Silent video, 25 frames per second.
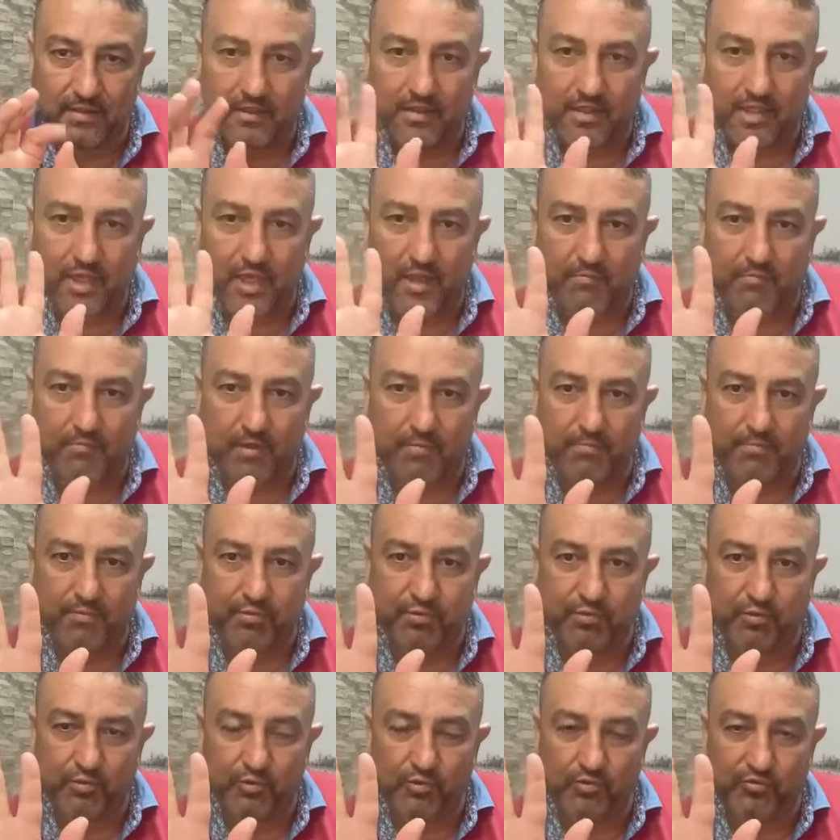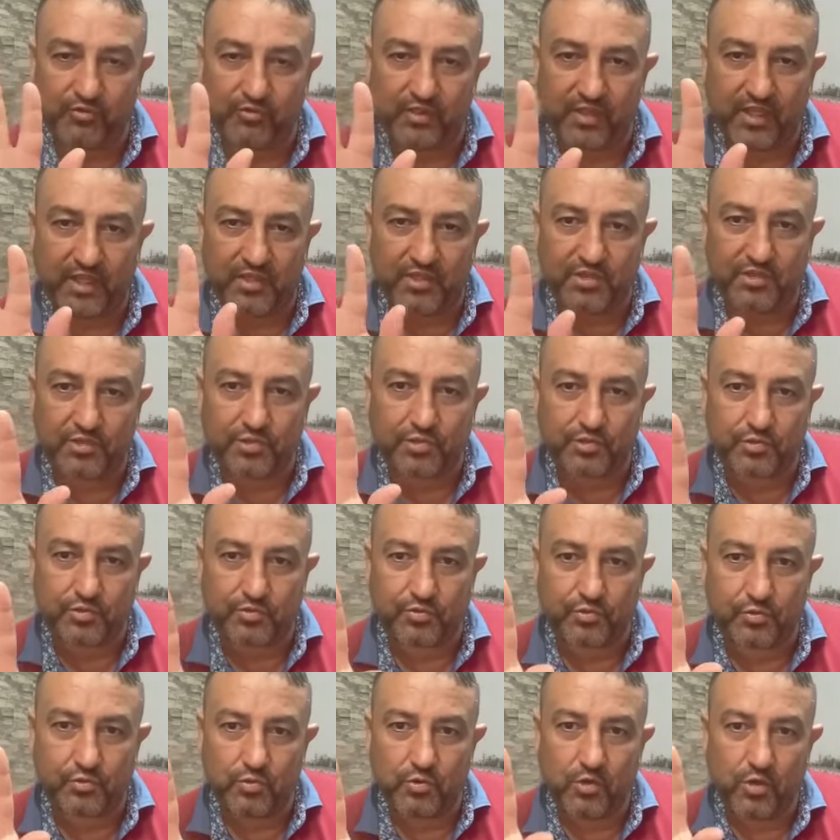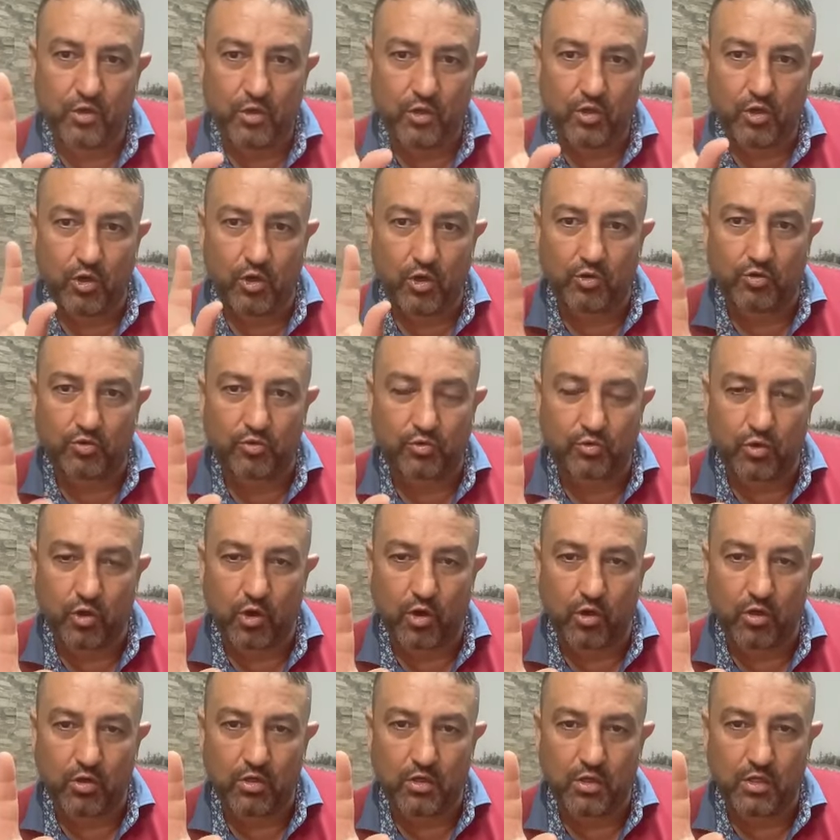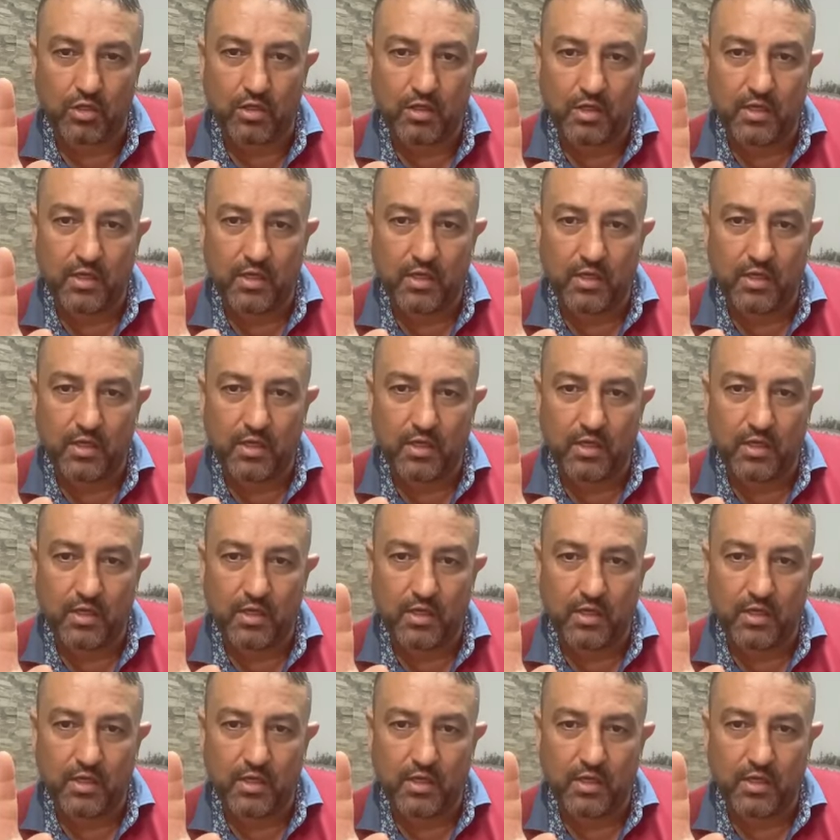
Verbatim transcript: can be proved as true or wrong.